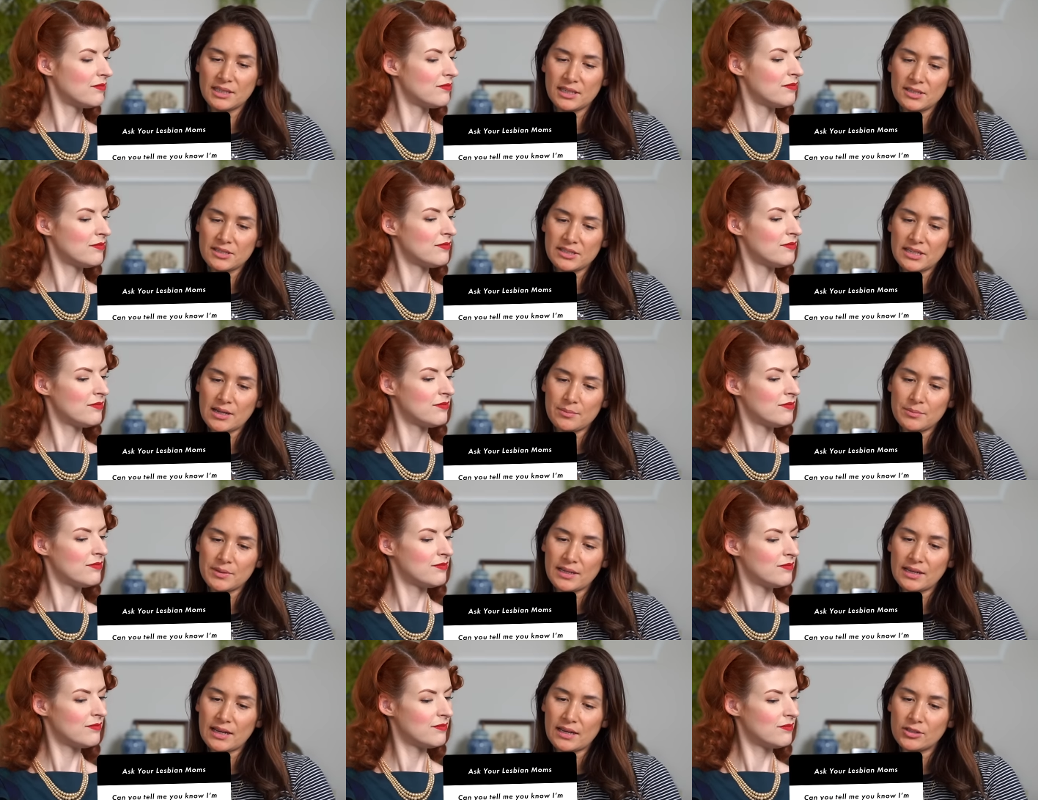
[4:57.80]
Speaker 1: can you
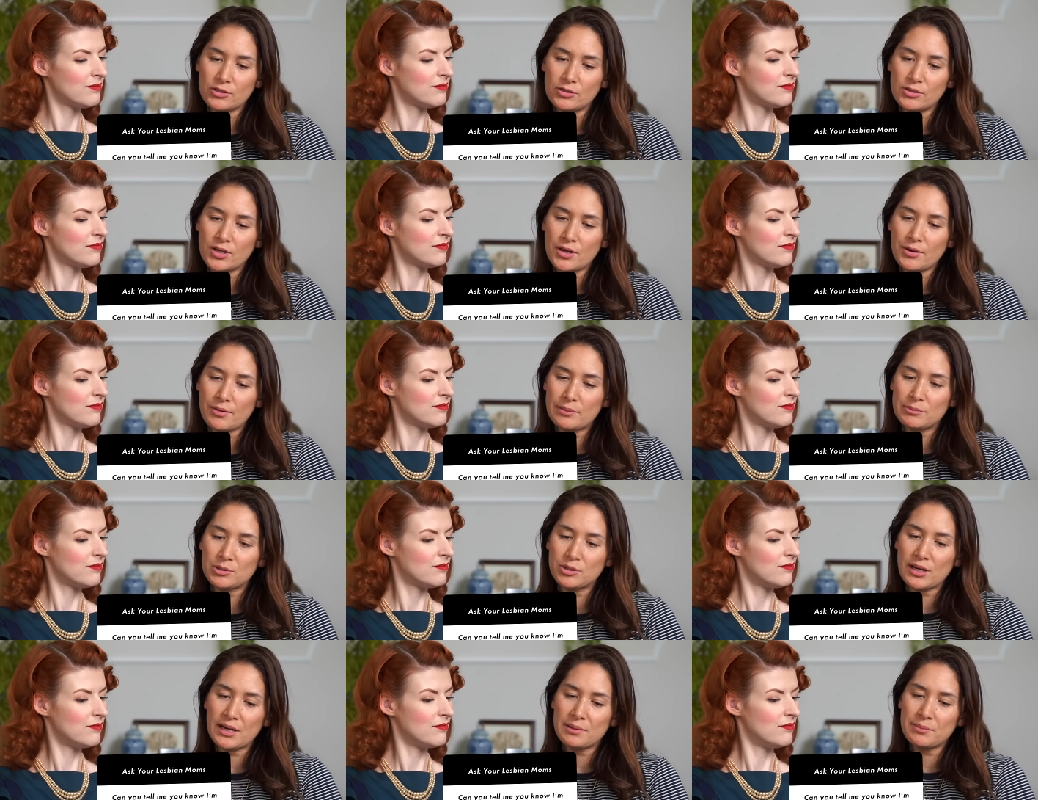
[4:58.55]
tell me, you know
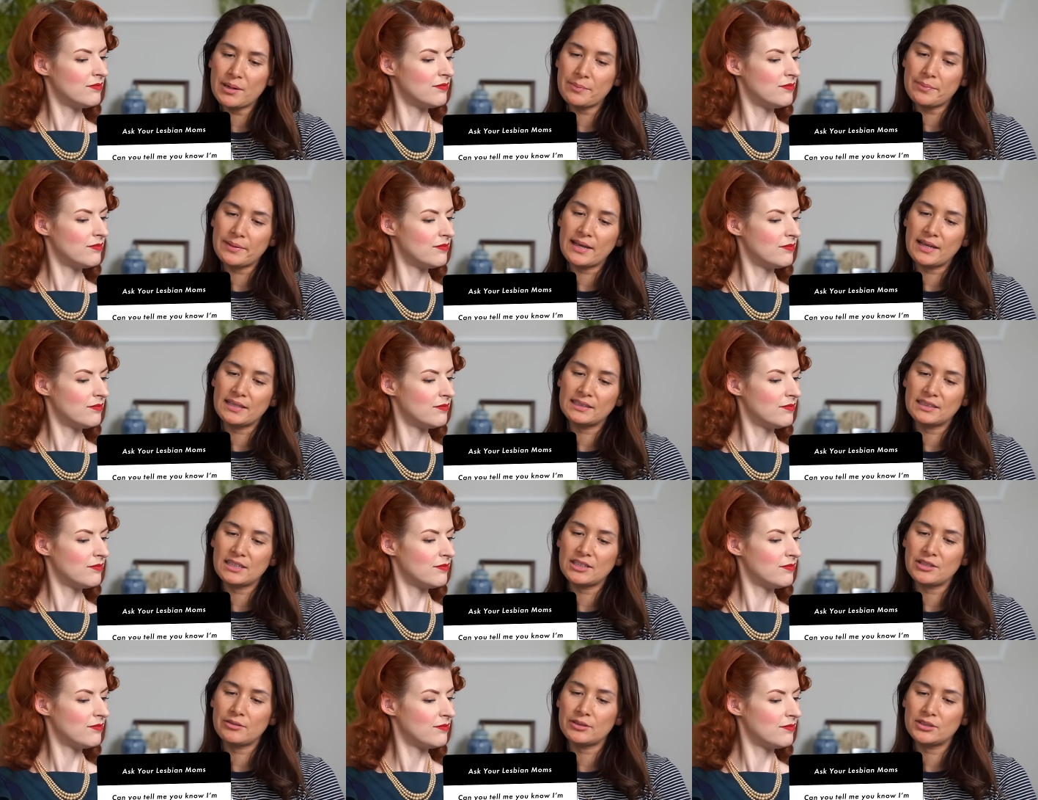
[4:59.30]
I'm trying my
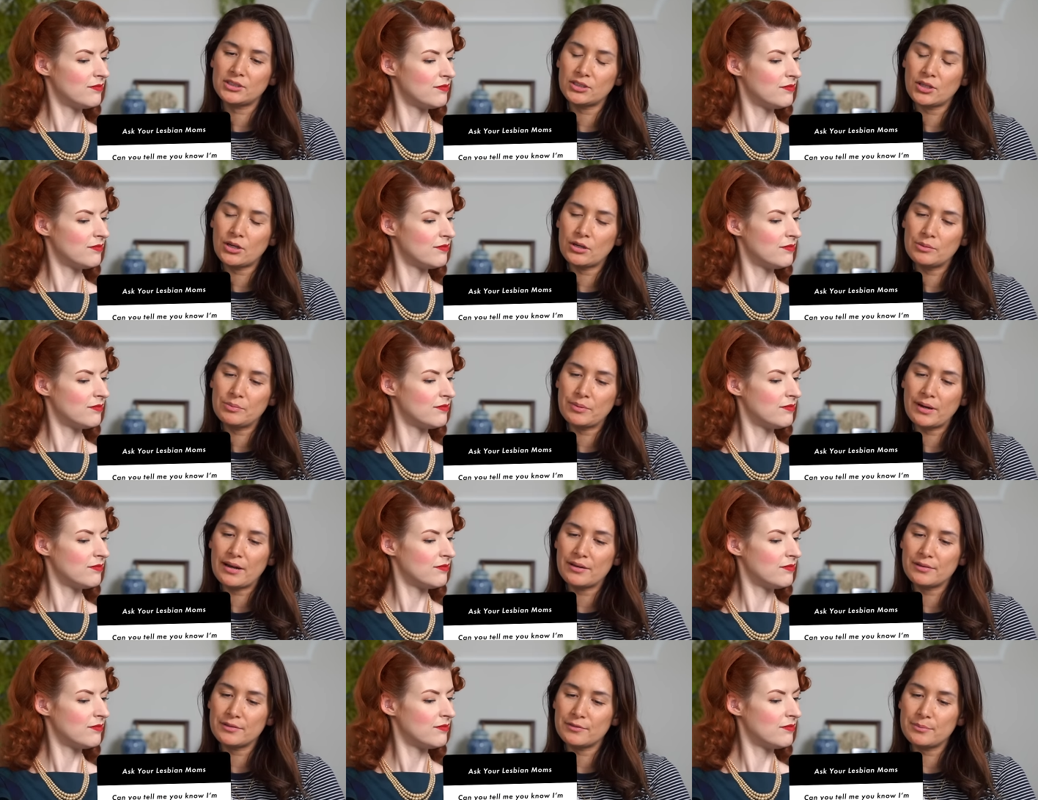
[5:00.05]
best and you're so
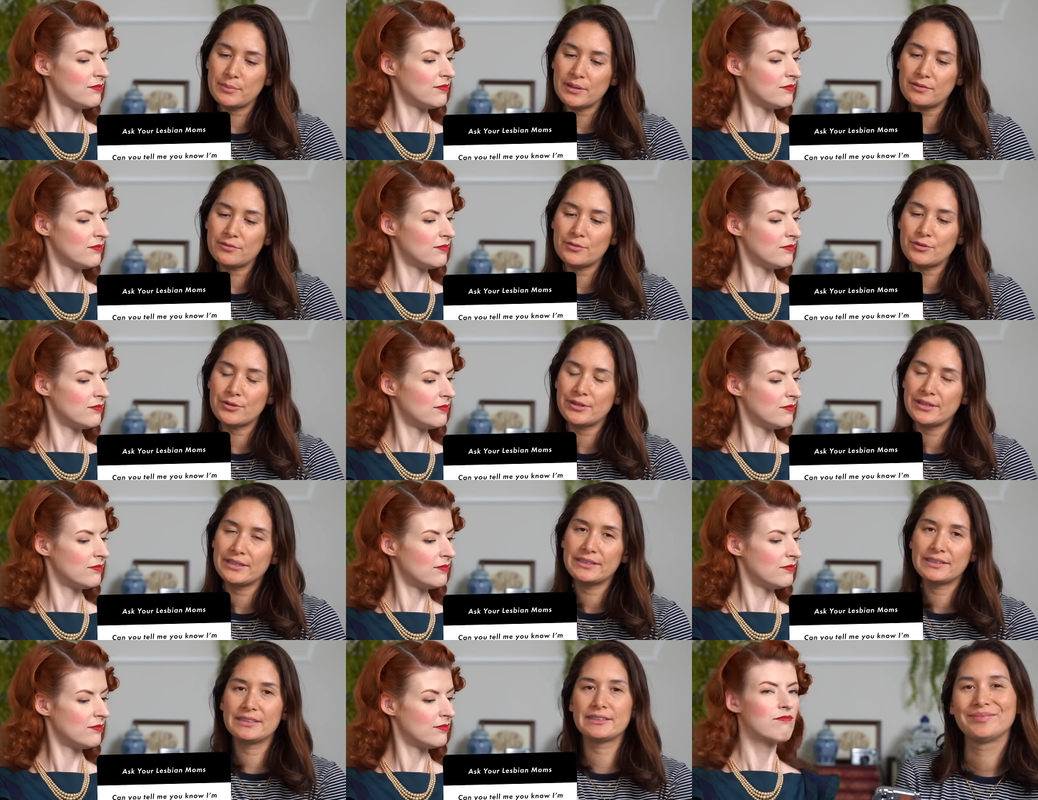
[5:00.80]
proud of me
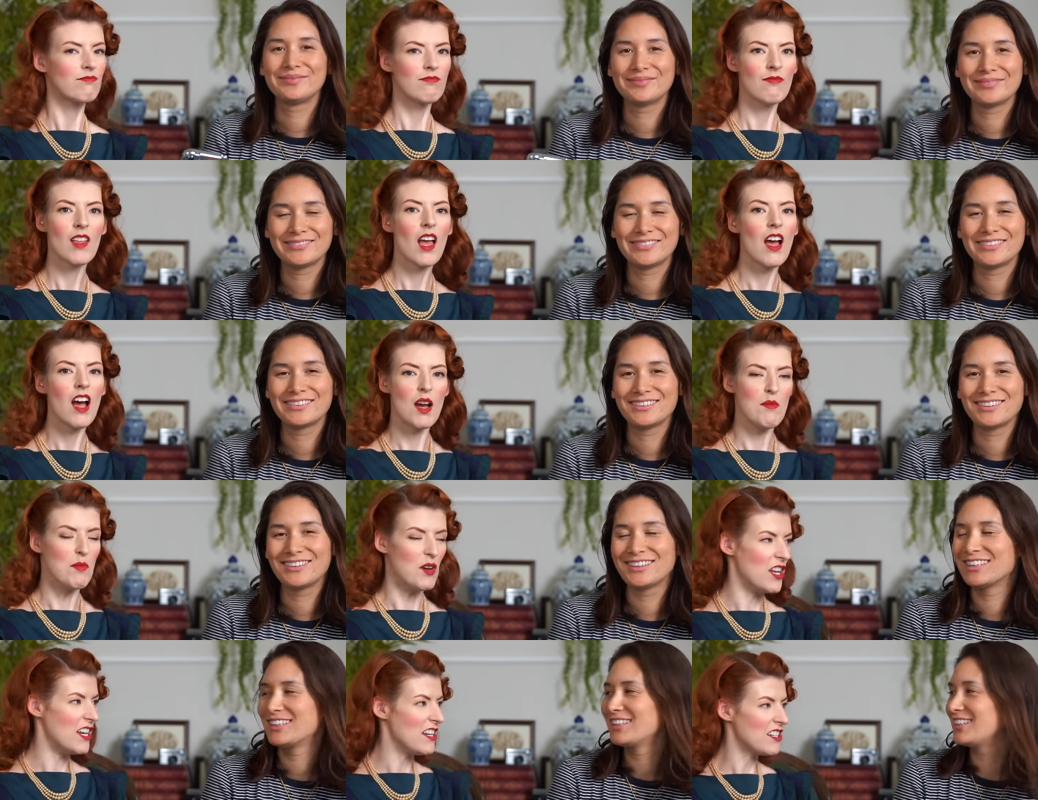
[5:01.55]
for it.
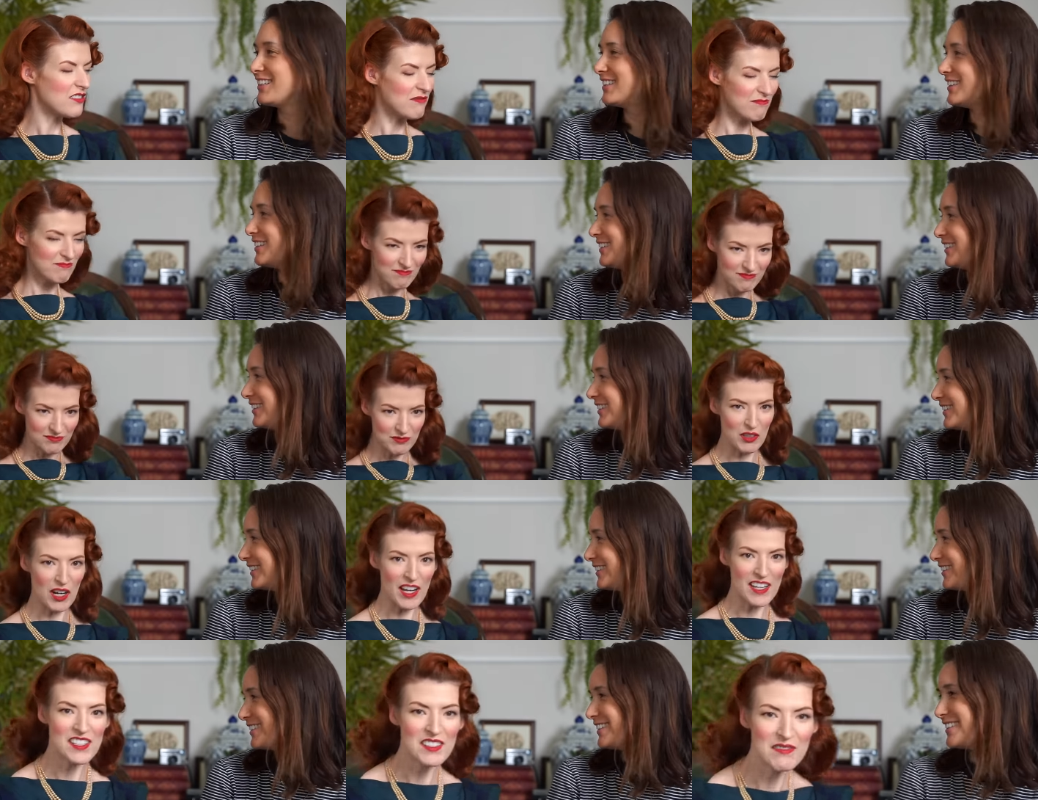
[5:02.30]
I'm on it.
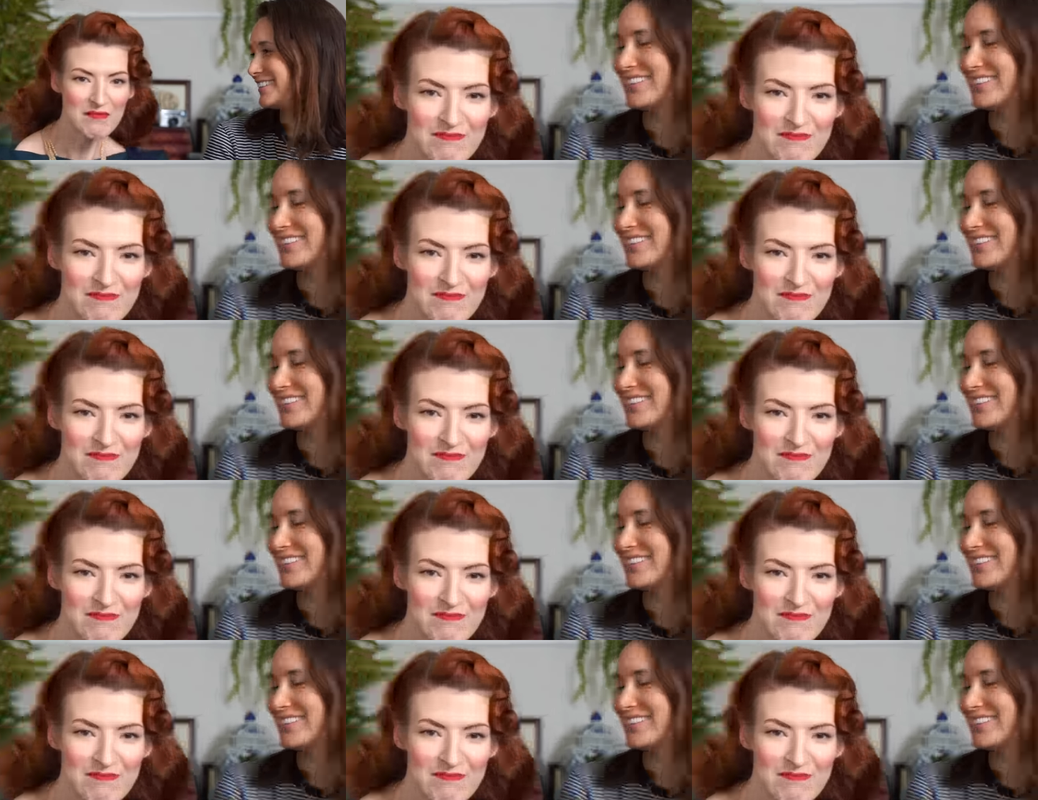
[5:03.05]
Right.